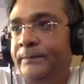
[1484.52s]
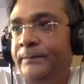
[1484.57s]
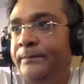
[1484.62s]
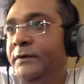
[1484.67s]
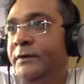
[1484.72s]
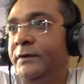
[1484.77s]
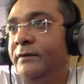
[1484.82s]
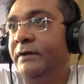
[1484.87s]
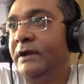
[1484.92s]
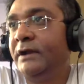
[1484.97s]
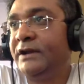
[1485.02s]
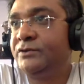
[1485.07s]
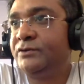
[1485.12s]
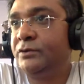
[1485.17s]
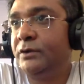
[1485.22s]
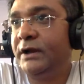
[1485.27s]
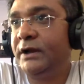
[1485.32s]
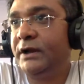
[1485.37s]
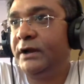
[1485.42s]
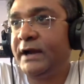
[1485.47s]
well,
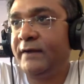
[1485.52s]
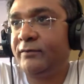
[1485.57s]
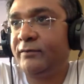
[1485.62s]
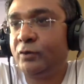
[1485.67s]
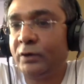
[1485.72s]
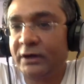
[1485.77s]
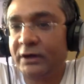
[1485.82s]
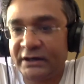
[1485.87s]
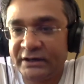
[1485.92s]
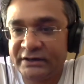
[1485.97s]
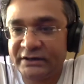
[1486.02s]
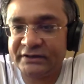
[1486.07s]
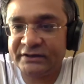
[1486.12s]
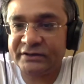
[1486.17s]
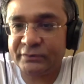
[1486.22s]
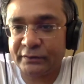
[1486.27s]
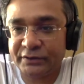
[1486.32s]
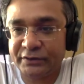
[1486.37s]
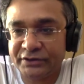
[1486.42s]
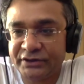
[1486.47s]
actually, I have to address this
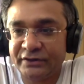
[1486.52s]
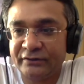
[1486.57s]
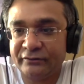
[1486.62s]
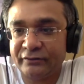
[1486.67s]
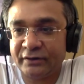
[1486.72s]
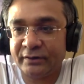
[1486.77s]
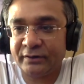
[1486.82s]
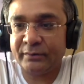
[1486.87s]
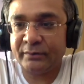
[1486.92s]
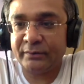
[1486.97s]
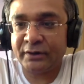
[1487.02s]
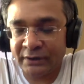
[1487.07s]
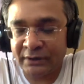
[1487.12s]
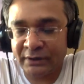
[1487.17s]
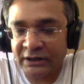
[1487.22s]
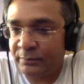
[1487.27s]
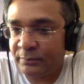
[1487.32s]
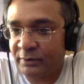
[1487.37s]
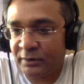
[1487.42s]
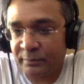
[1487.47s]
question from uh,
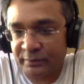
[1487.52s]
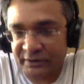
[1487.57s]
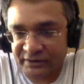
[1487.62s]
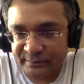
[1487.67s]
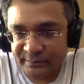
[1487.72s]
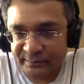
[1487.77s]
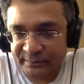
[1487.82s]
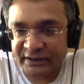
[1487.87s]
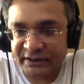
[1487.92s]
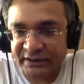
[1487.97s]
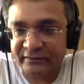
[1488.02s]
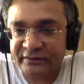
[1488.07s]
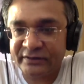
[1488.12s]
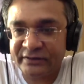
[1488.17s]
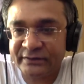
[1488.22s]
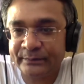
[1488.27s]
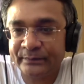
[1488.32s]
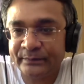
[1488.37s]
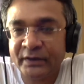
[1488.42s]
multiple perspectives.